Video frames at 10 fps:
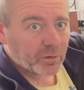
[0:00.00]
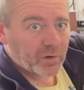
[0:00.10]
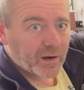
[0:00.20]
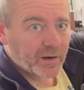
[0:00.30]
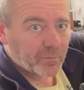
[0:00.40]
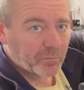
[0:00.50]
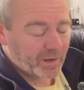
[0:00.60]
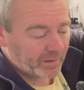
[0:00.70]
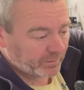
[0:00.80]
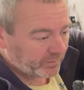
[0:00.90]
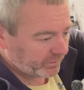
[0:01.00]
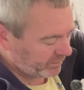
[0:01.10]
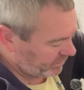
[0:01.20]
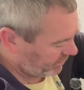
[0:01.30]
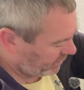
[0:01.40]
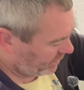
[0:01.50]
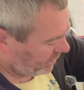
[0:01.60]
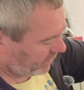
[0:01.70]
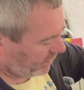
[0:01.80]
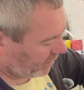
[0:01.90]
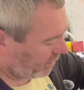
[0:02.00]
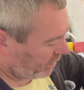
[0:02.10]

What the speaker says: a right-hand bend, all